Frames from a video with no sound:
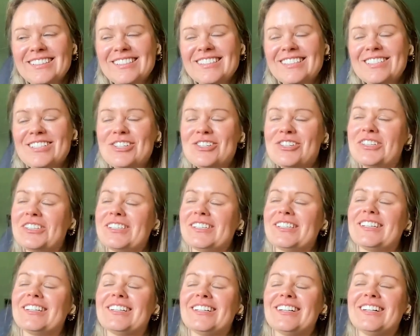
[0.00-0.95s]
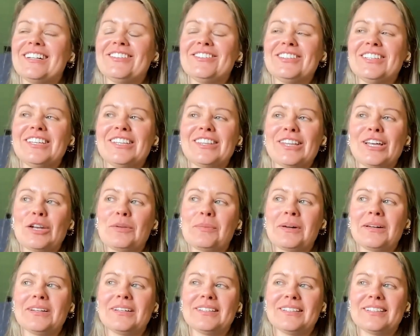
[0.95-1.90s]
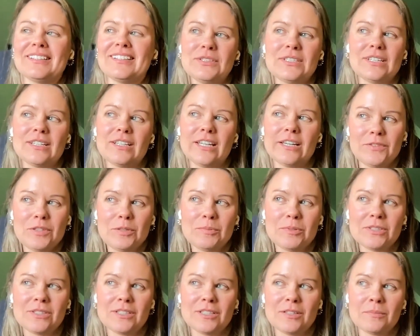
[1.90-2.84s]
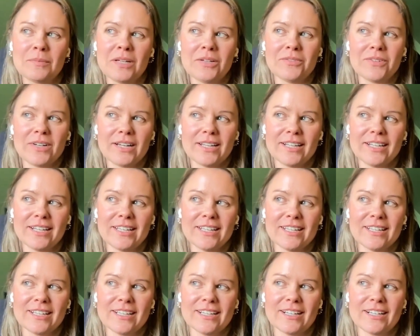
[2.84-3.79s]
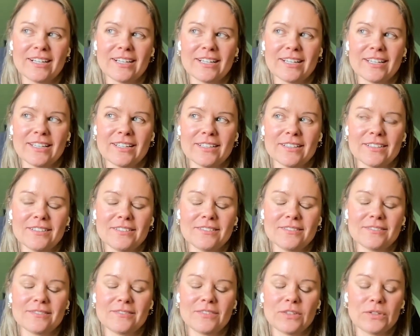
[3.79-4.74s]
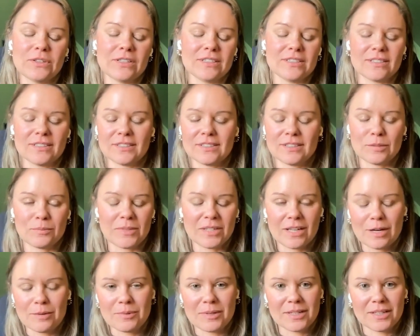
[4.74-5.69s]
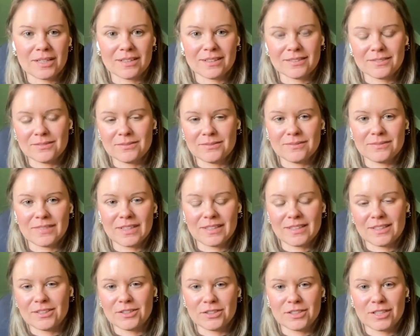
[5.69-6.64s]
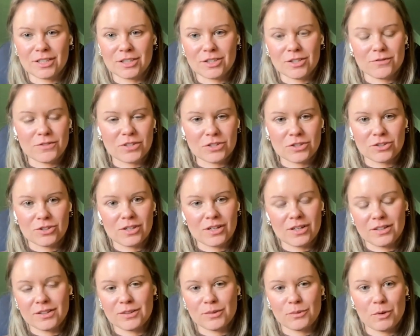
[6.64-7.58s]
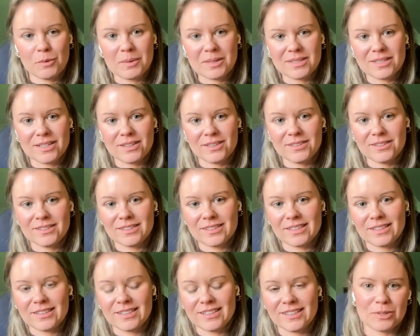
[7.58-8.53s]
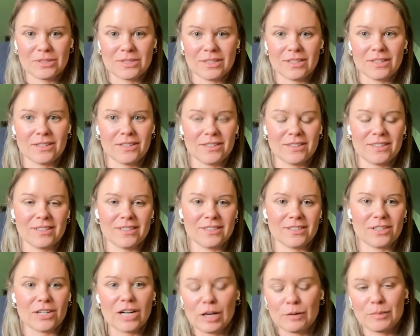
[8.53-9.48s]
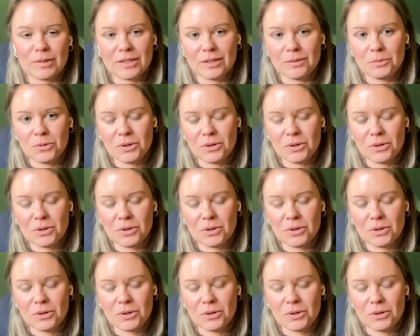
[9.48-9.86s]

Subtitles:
It's interesting. I haven't really thought about it. I would say 50% of my writing, I focus on something happening at the intersection of digital health and women's health, and the percent are things that are happening